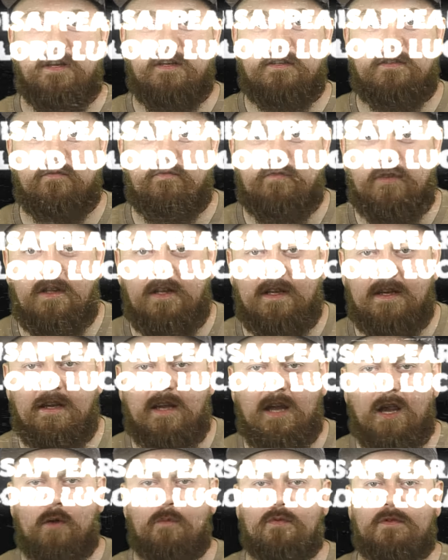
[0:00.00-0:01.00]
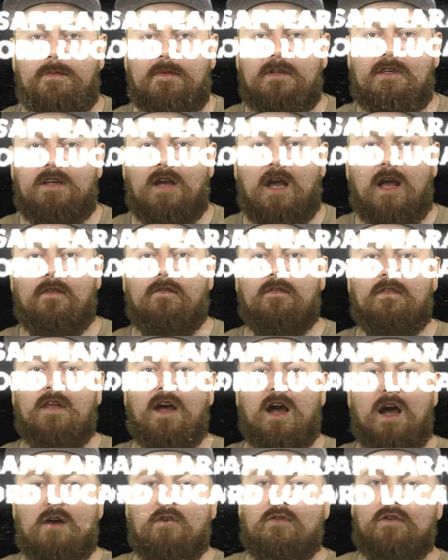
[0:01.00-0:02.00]
it really helps me in
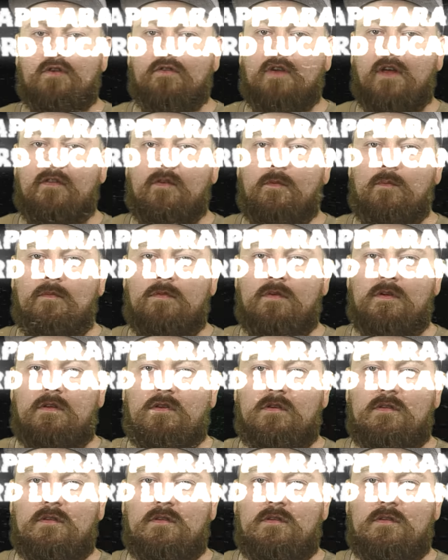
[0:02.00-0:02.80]
the algorithm.